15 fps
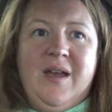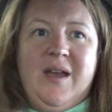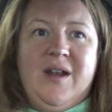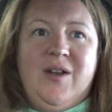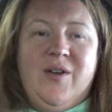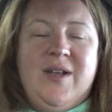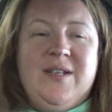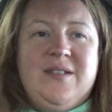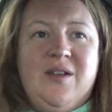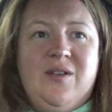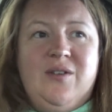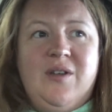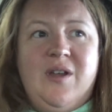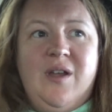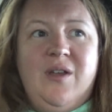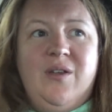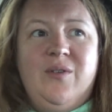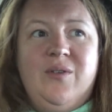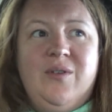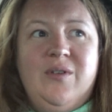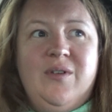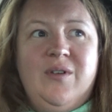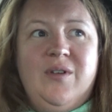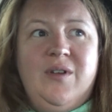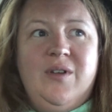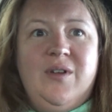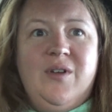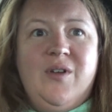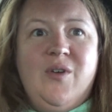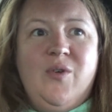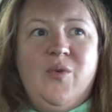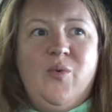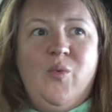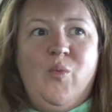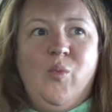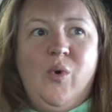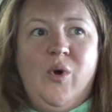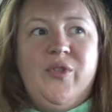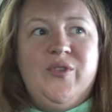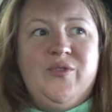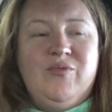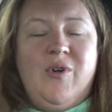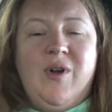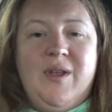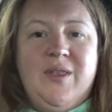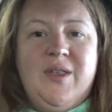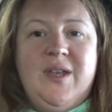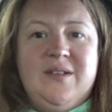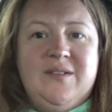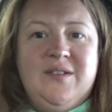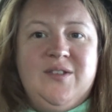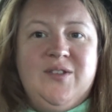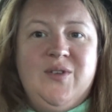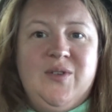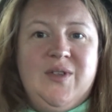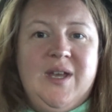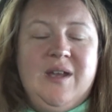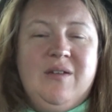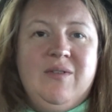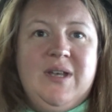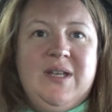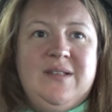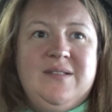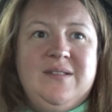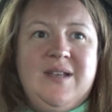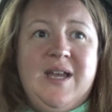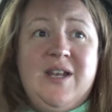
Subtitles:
And I don't know what the right thing to do there is.